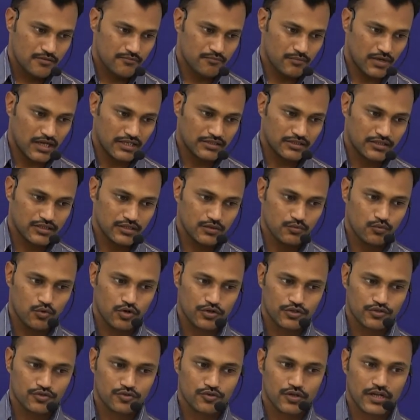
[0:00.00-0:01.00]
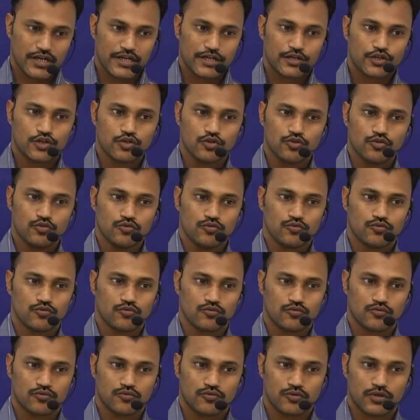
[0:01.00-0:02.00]
"Master, what should I do
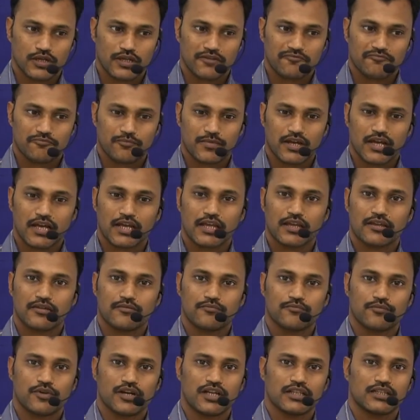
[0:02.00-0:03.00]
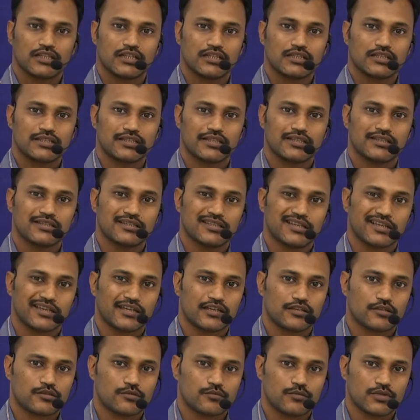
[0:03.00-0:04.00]
if my brother sins
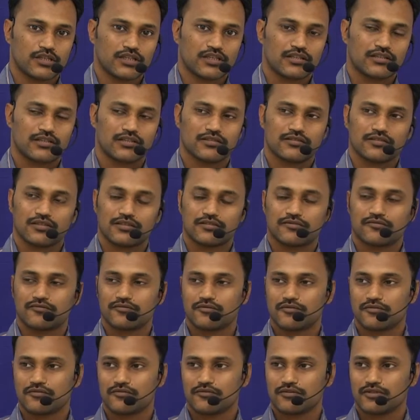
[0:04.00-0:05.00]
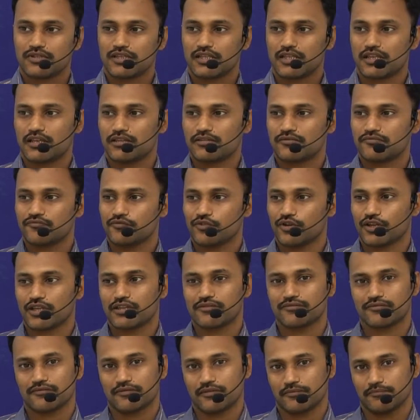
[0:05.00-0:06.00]
against me?" Jesus says,
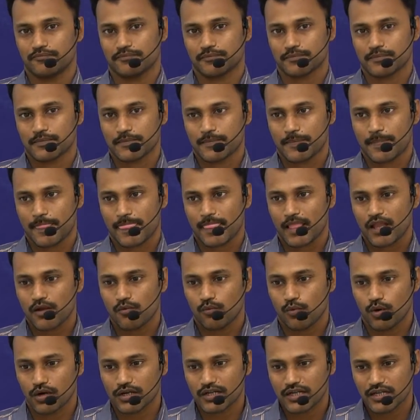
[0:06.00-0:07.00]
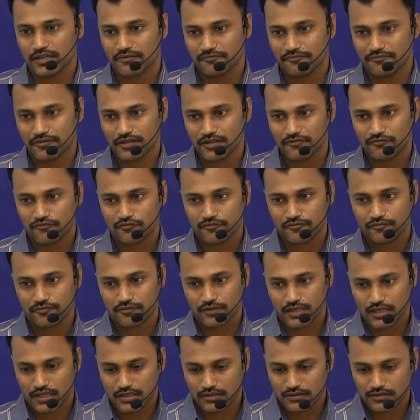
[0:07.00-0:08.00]
"Forgive him." What if he
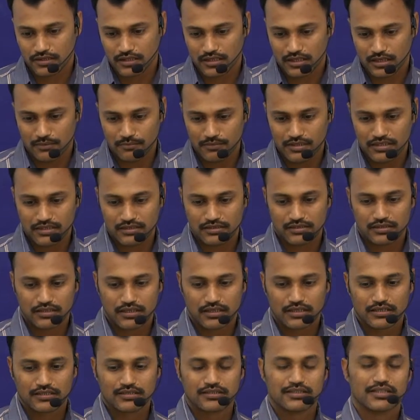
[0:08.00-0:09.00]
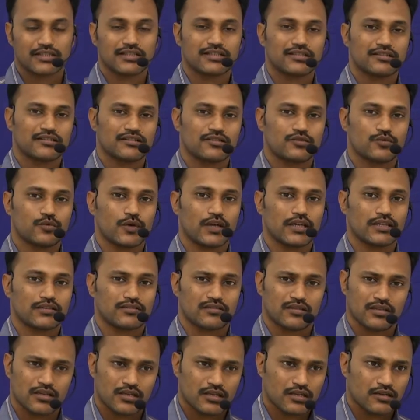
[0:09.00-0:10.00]
commits a sin
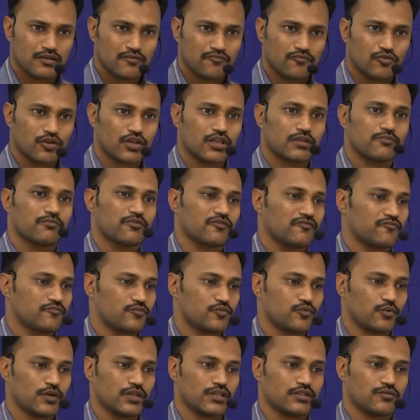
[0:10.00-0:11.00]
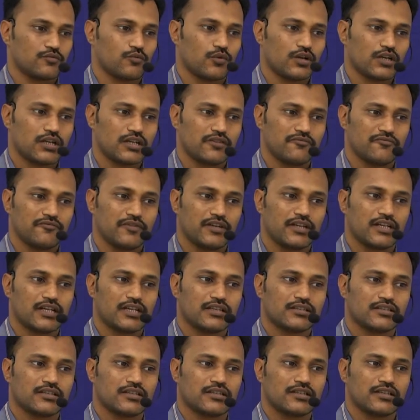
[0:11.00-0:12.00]
twice? Forgive him twice. What if he
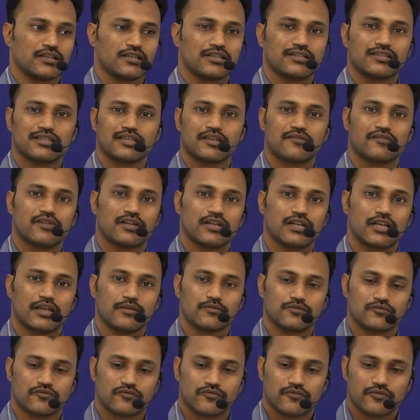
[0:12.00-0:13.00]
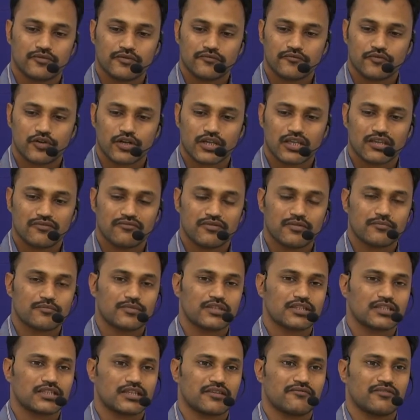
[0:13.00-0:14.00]
does it 7 times? Forgive him
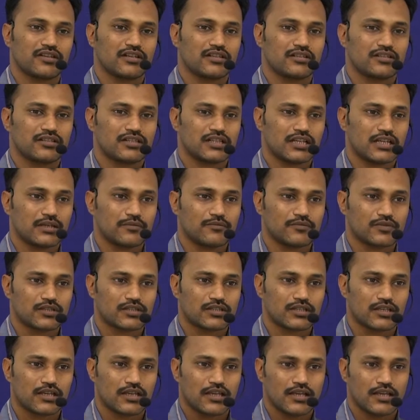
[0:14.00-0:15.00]
7 times.